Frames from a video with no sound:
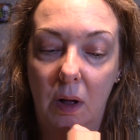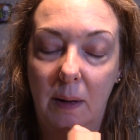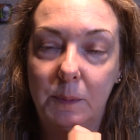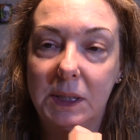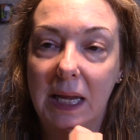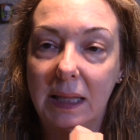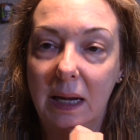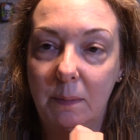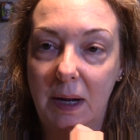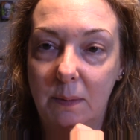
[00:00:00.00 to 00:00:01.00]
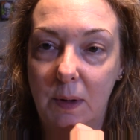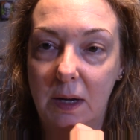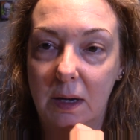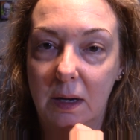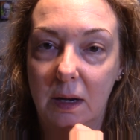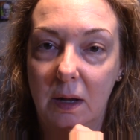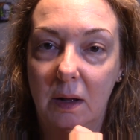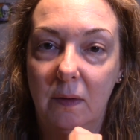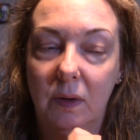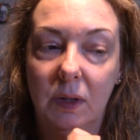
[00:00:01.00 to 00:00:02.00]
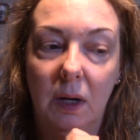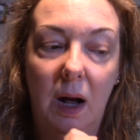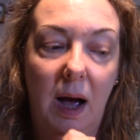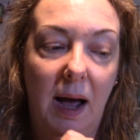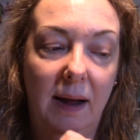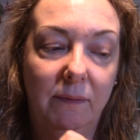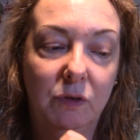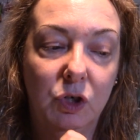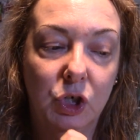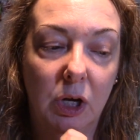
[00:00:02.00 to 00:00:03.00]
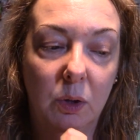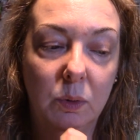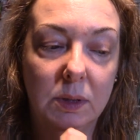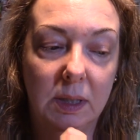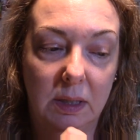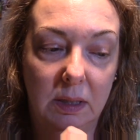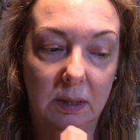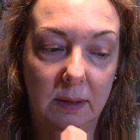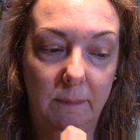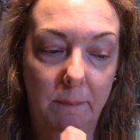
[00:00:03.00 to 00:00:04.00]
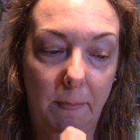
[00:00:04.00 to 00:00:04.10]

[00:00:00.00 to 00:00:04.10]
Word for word: upset they make me. I've chosen